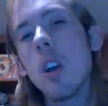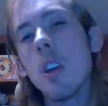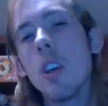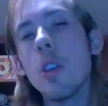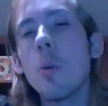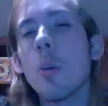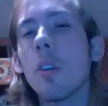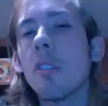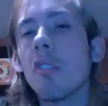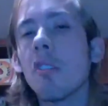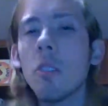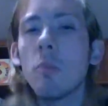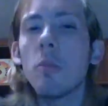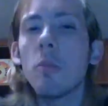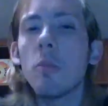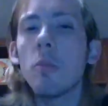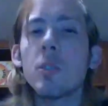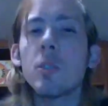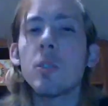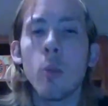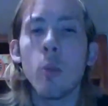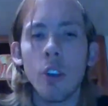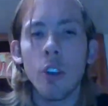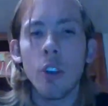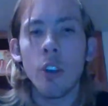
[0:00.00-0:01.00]
You are so much
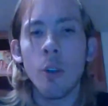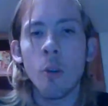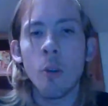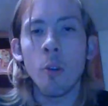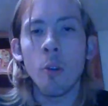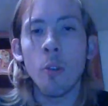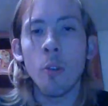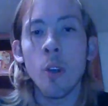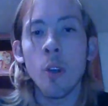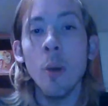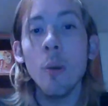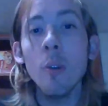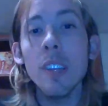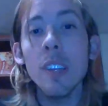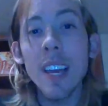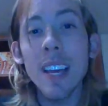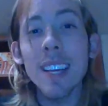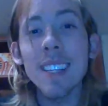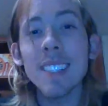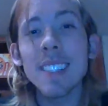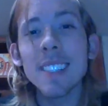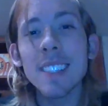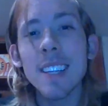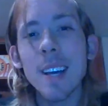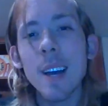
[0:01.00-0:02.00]
more than your North Node.
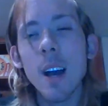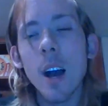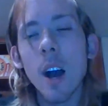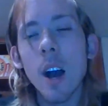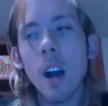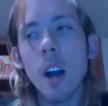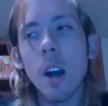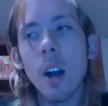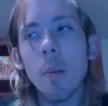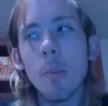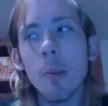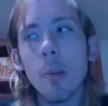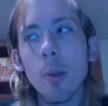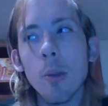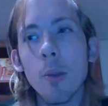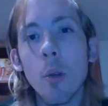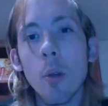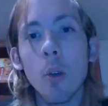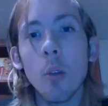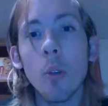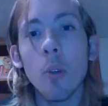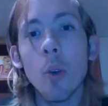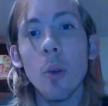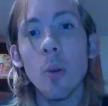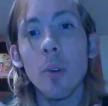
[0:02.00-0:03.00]
Yes, your
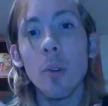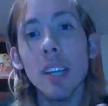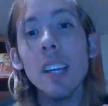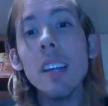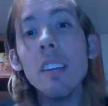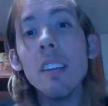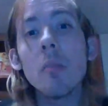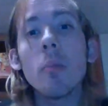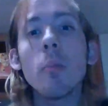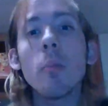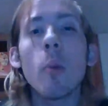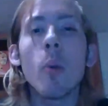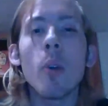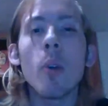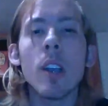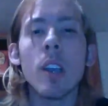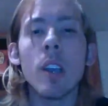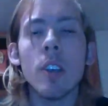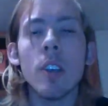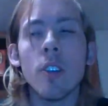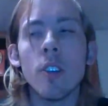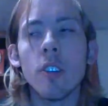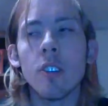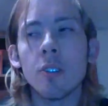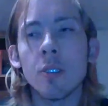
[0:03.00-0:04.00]
North Node is important
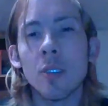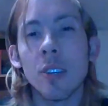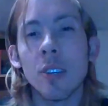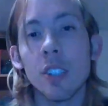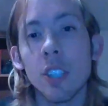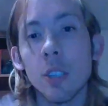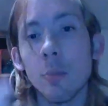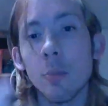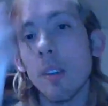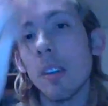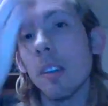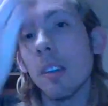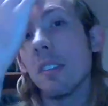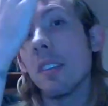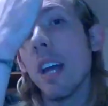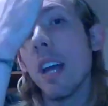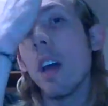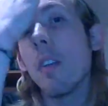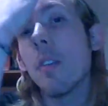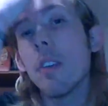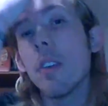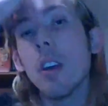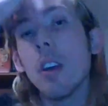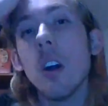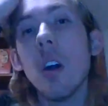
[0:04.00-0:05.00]
in your astrology, but it's
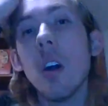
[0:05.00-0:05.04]
not the